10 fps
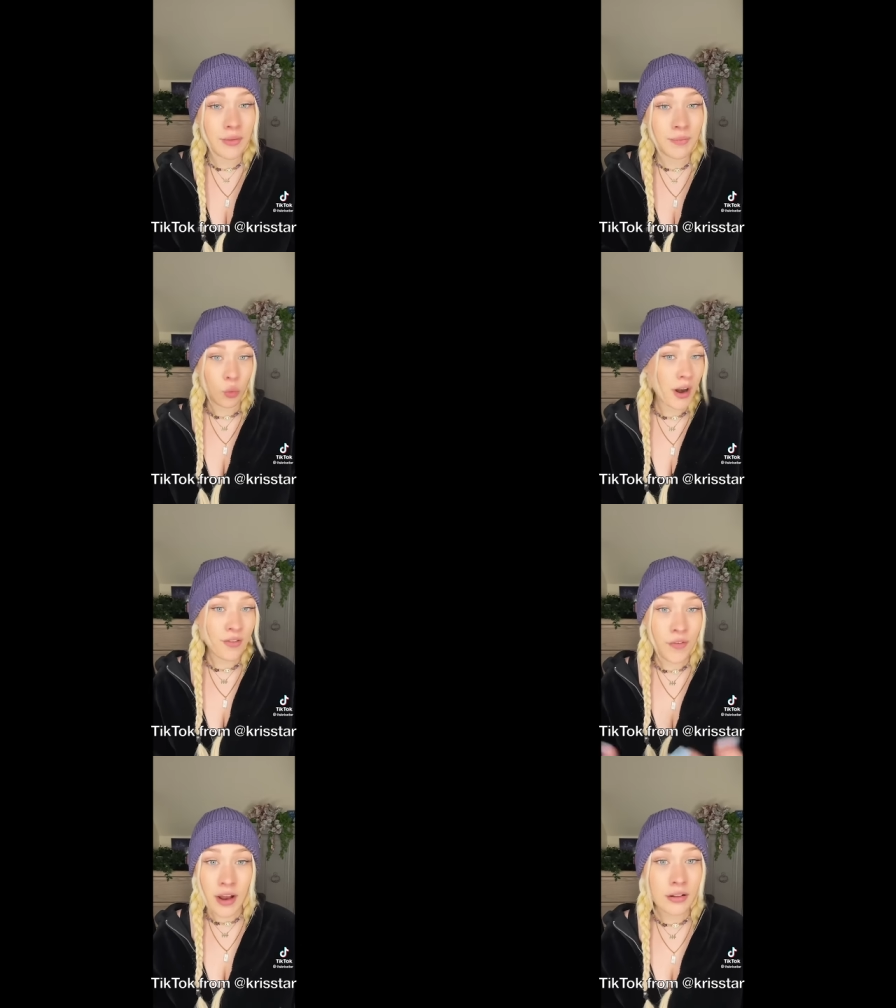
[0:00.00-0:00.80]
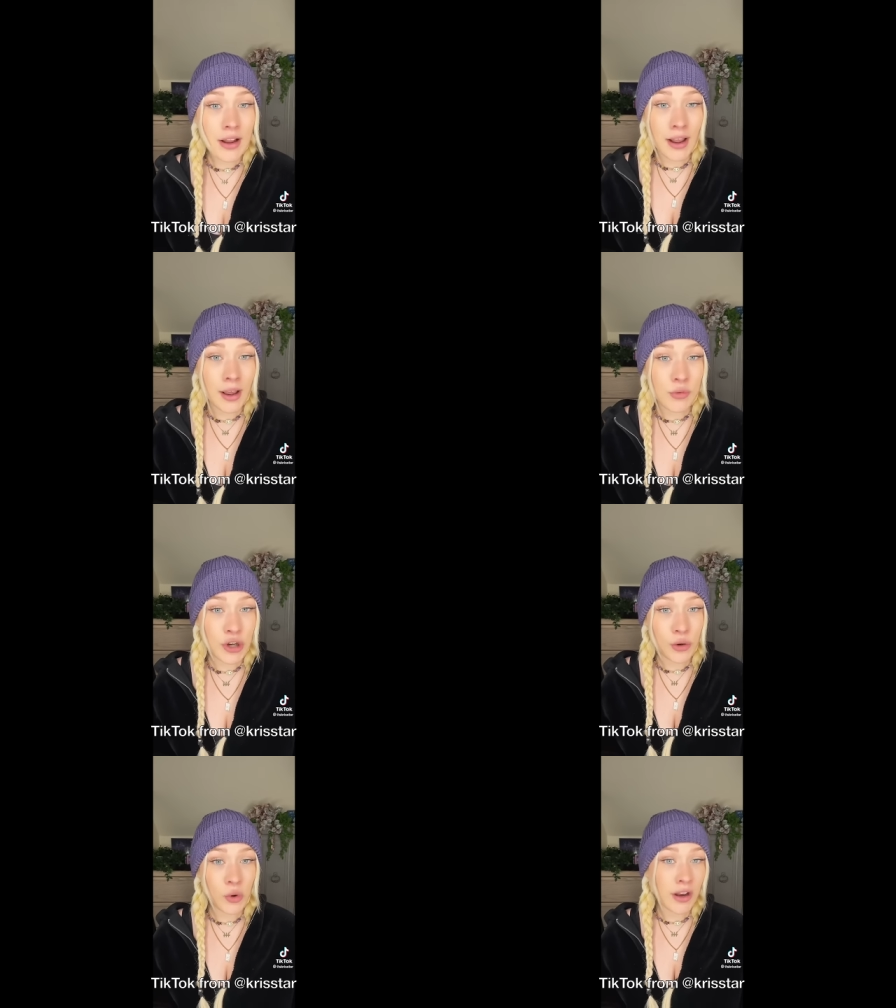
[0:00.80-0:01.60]
When I finally came
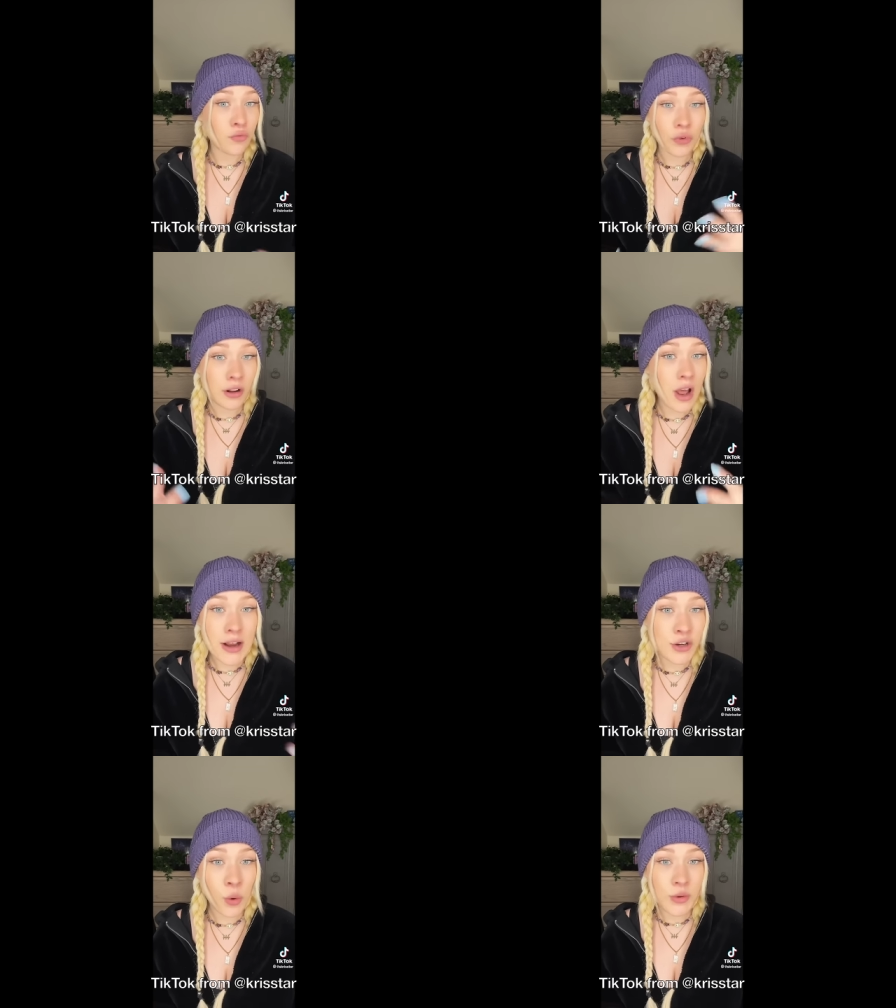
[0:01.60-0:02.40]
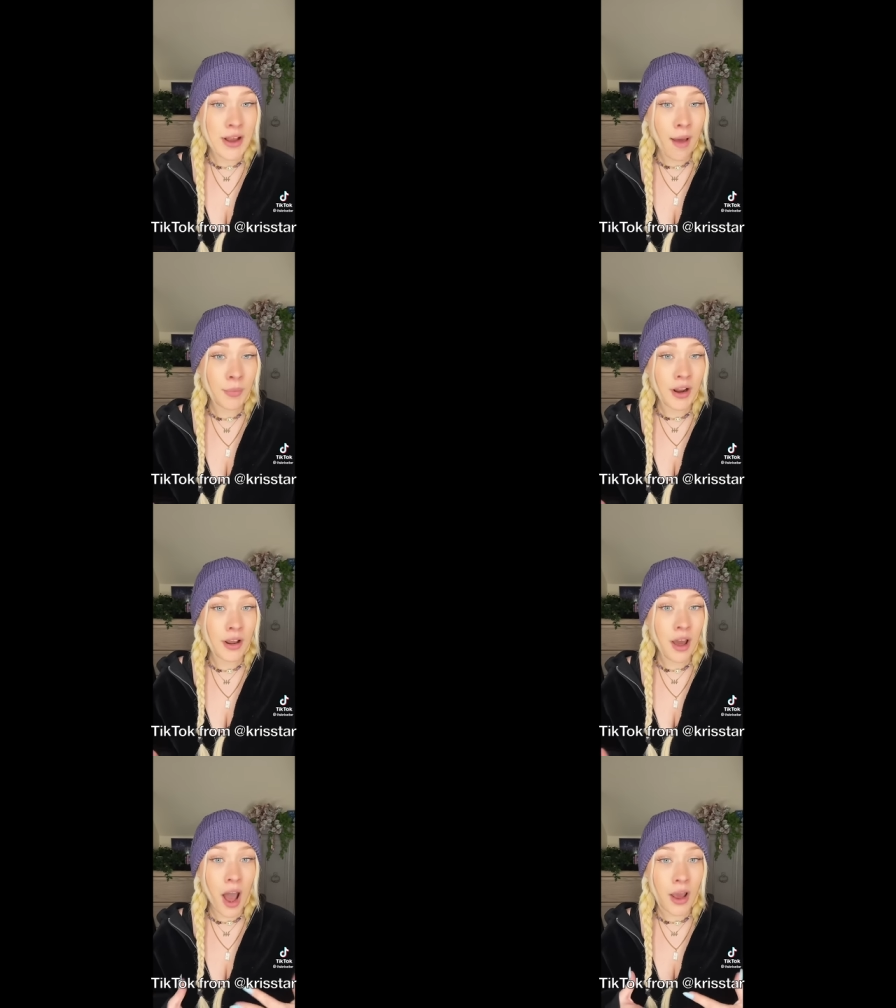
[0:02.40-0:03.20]
to and realized what was
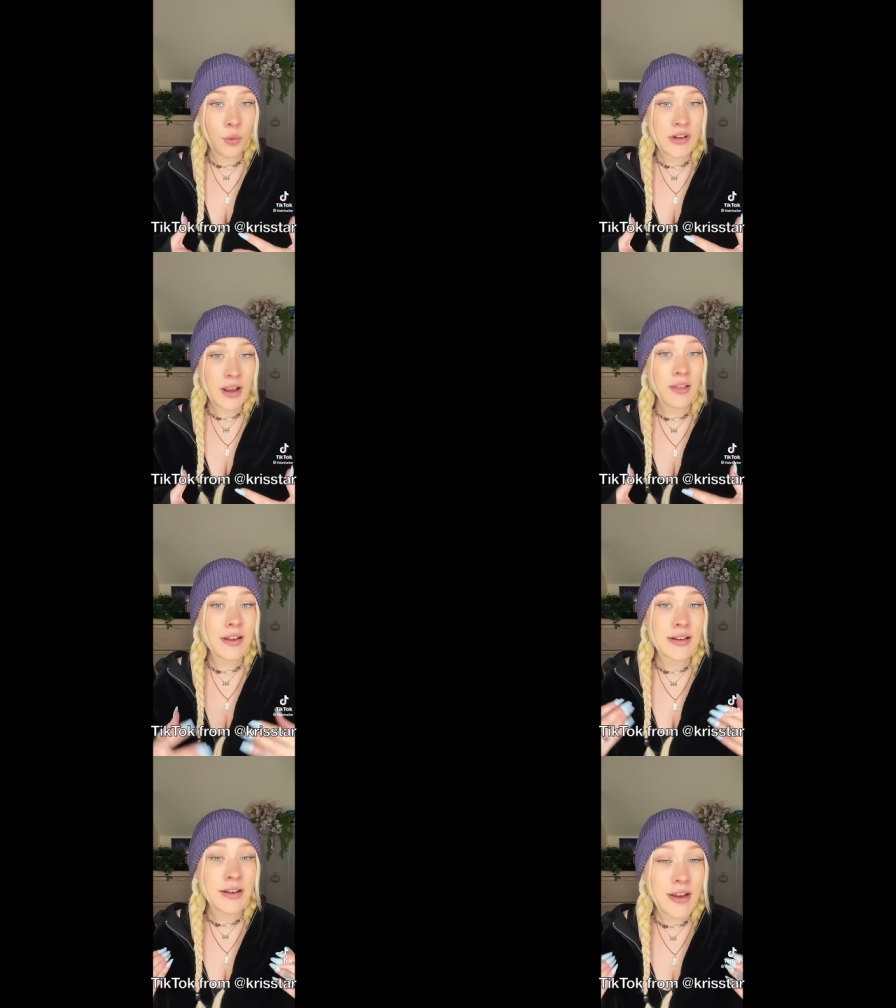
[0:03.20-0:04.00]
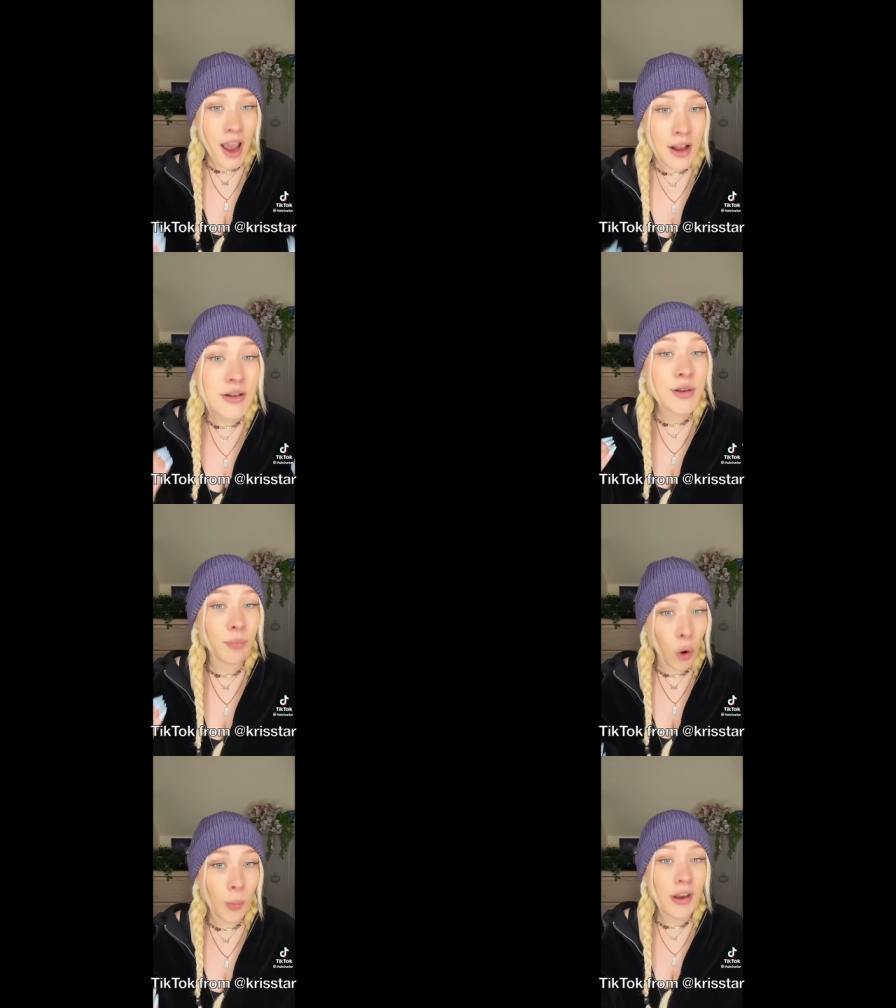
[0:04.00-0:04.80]
happening, I was in this intense
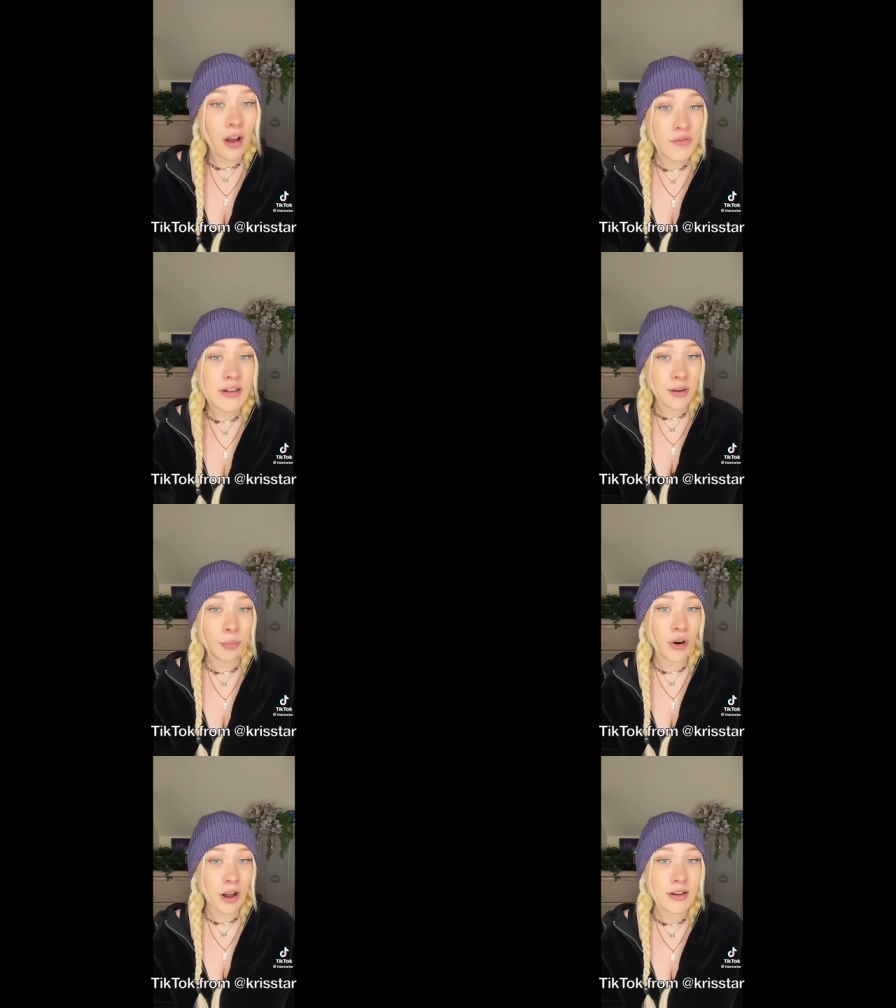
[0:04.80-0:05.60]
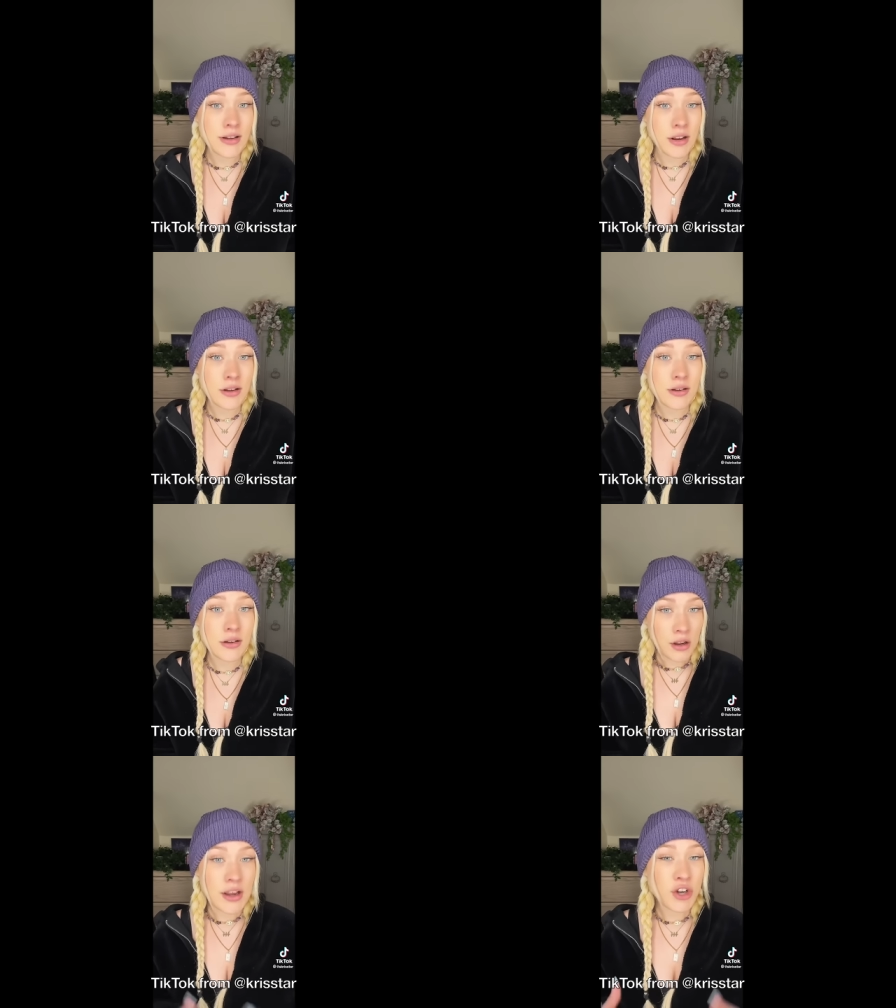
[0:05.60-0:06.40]
moment of sleep paralysis.
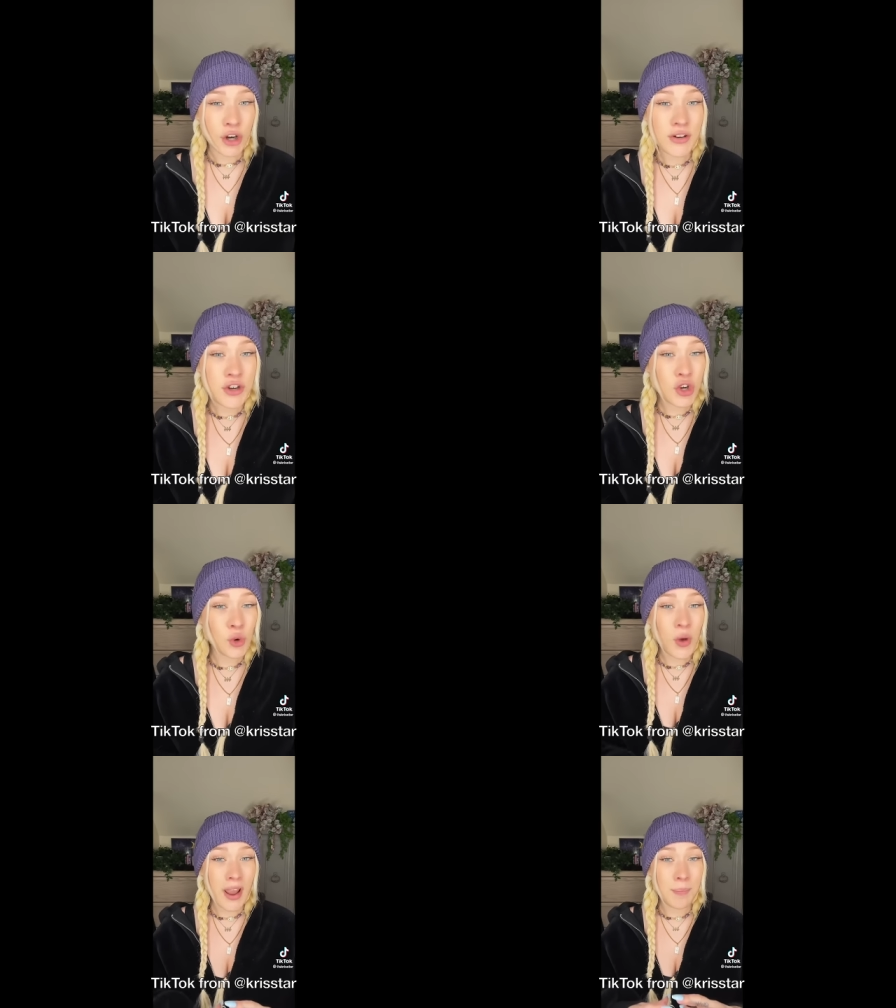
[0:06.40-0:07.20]
He turned into a